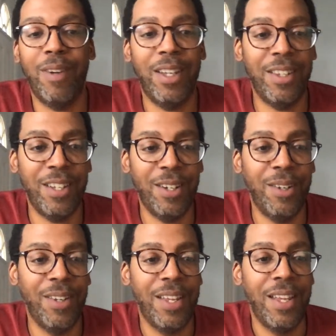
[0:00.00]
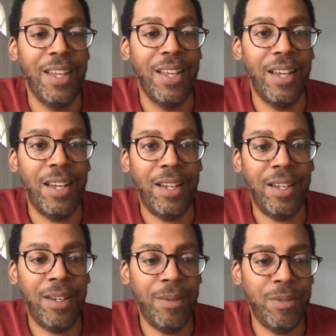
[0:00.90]
right there.
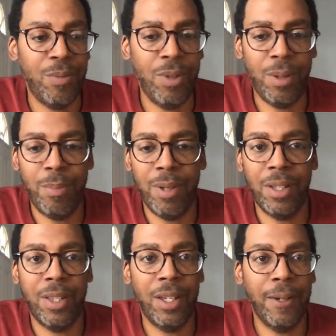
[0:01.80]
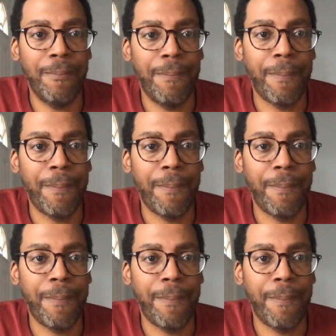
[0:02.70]
It's a really big thing.